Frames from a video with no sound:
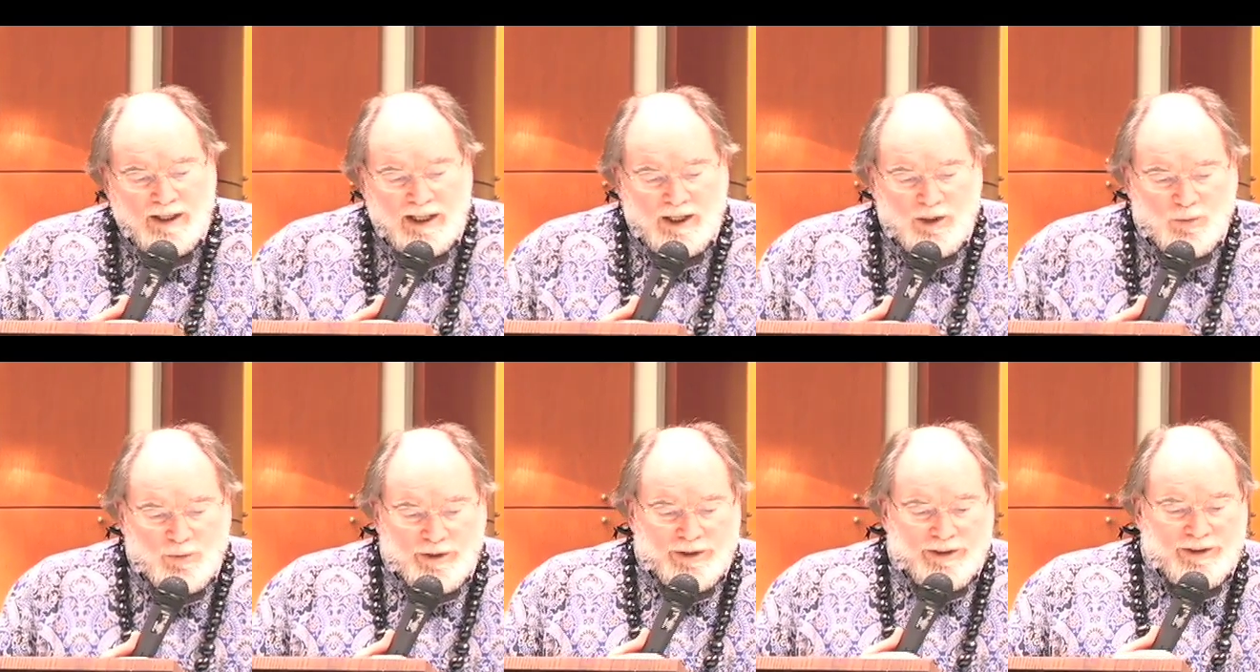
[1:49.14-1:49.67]

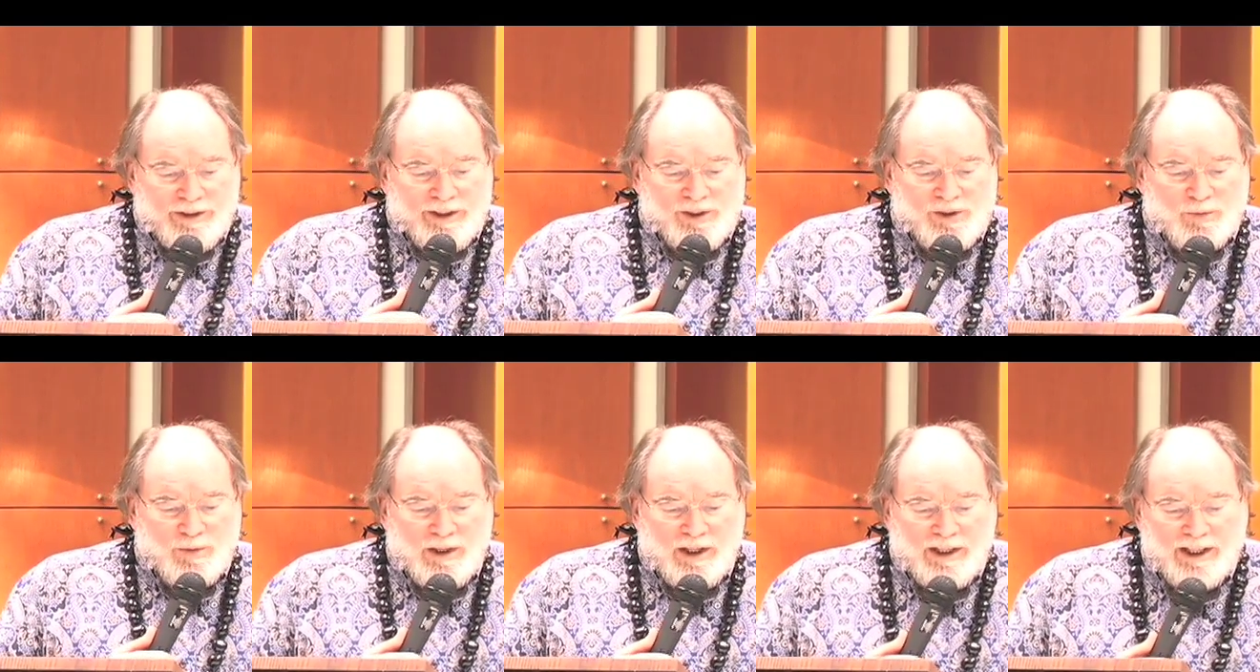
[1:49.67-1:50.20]
Our winner
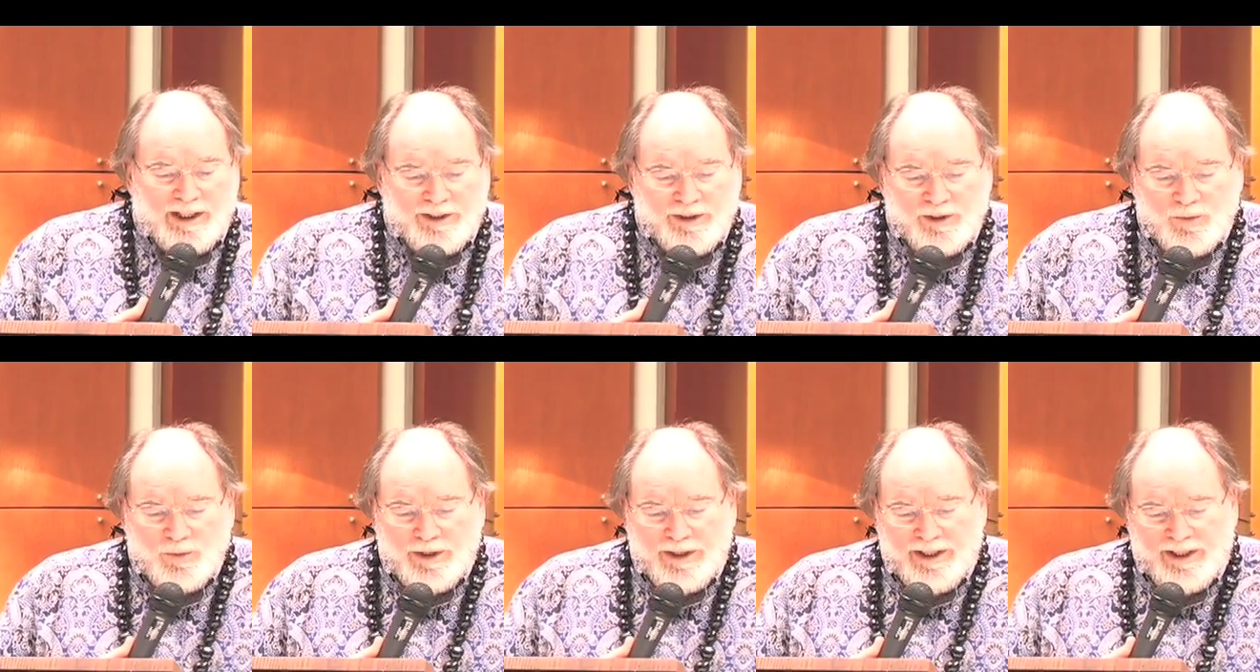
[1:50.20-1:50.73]
is well on
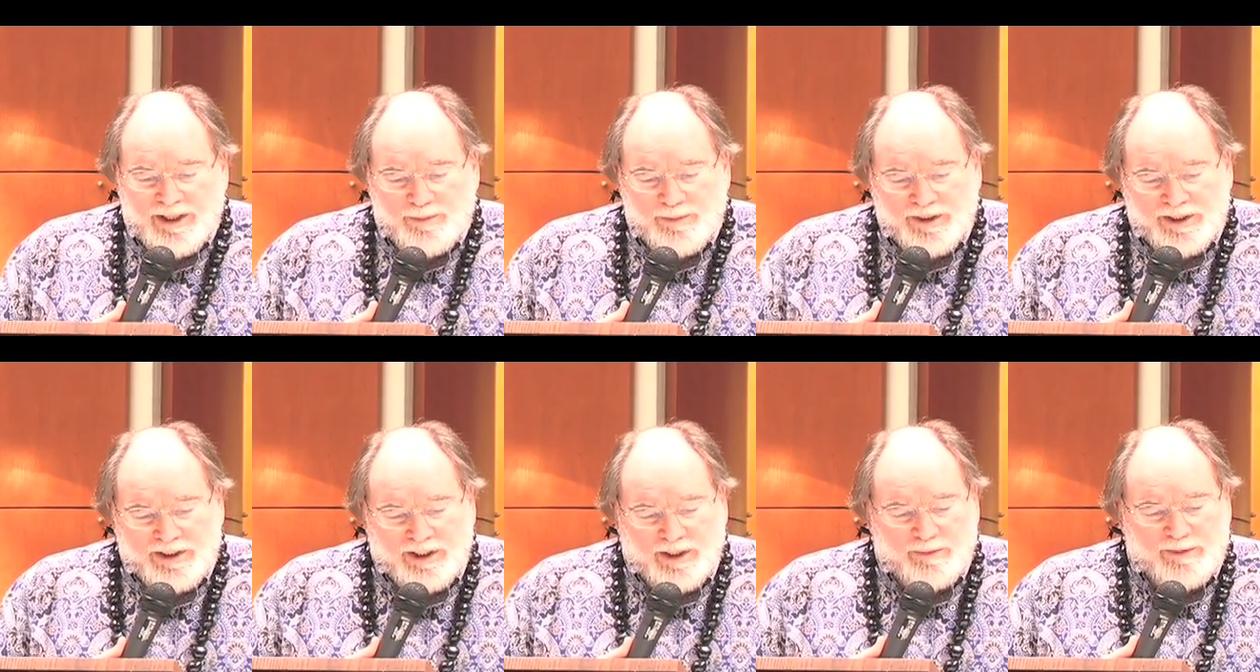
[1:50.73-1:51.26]
her way to
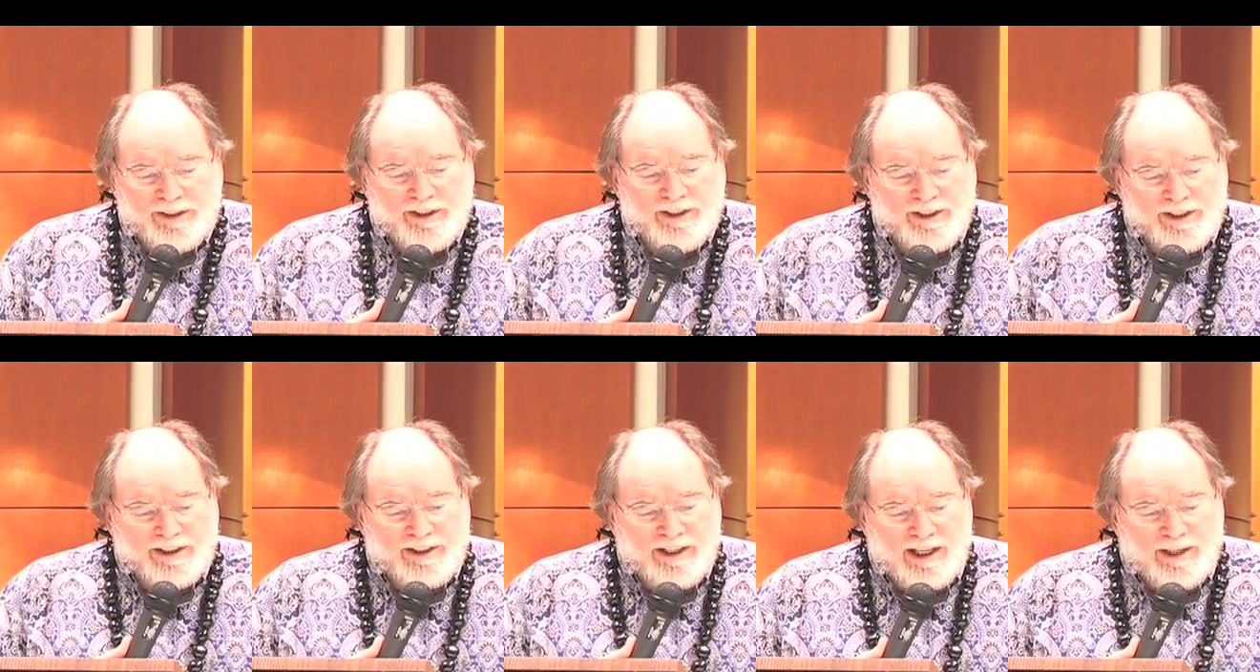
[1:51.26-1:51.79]
becoming an
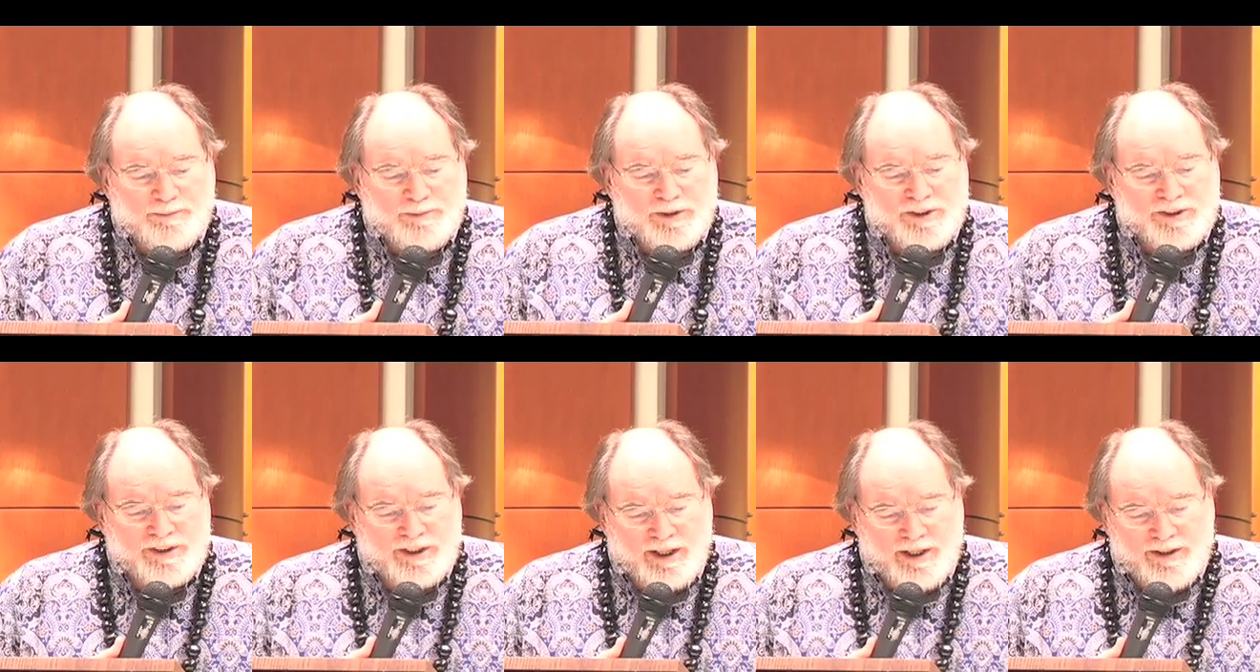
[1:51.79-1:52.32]

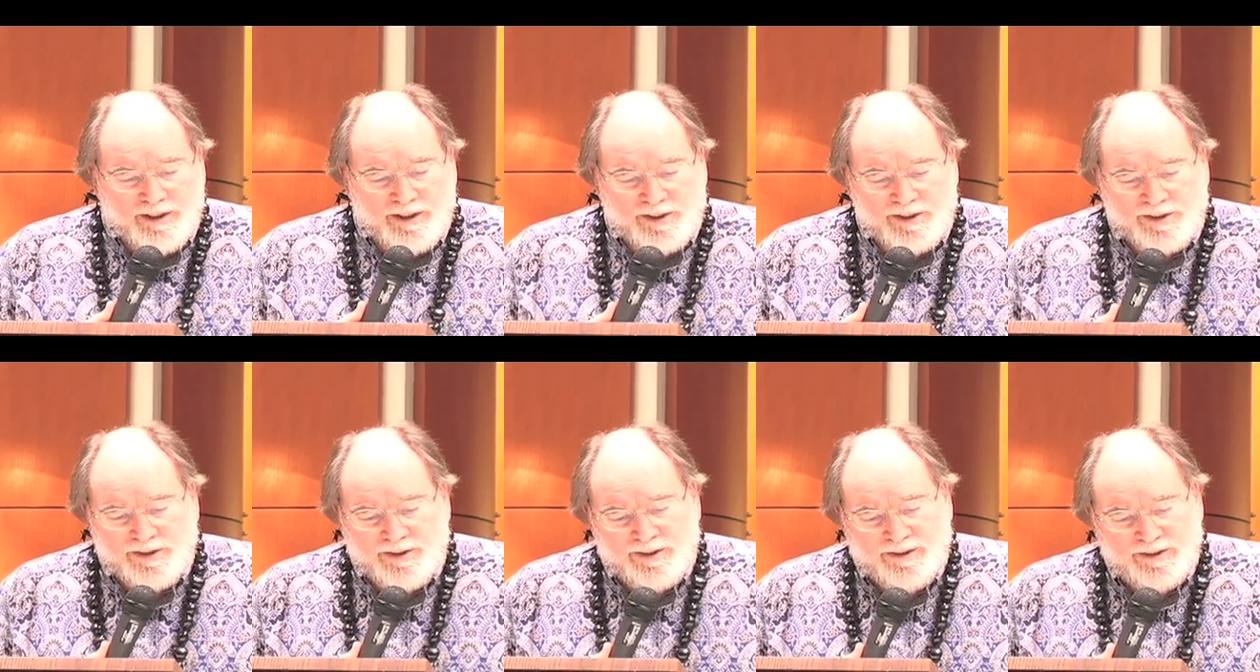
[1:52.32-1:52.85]
accomplished
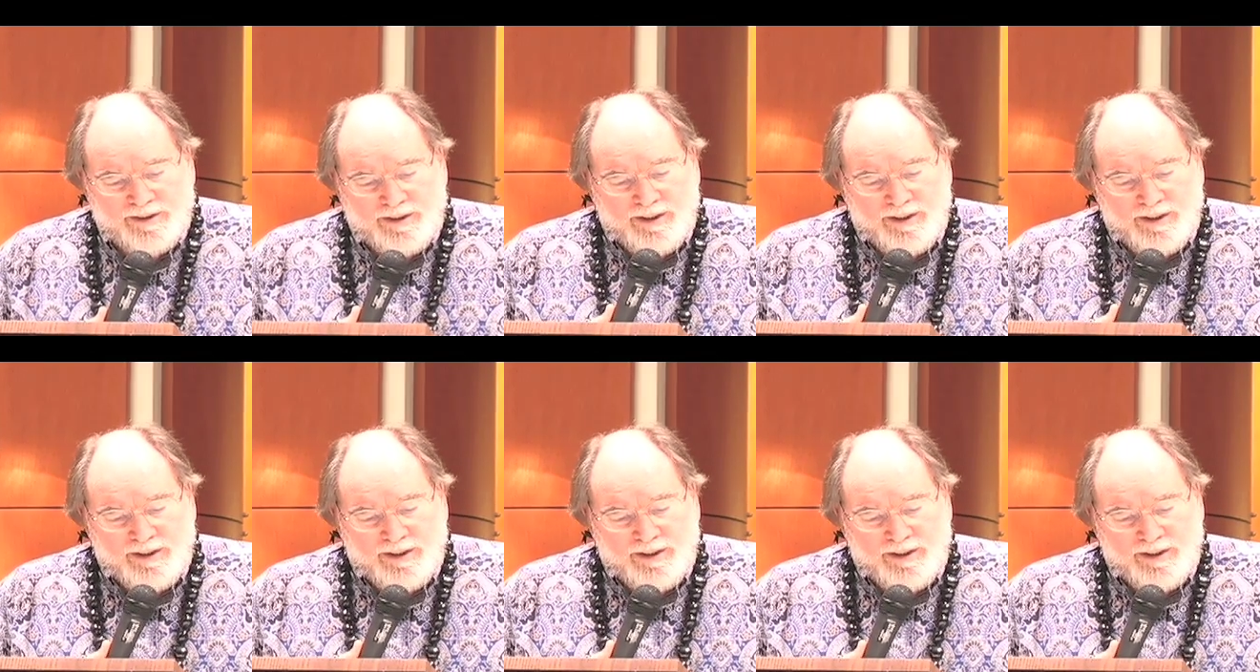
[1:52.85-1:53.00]
artist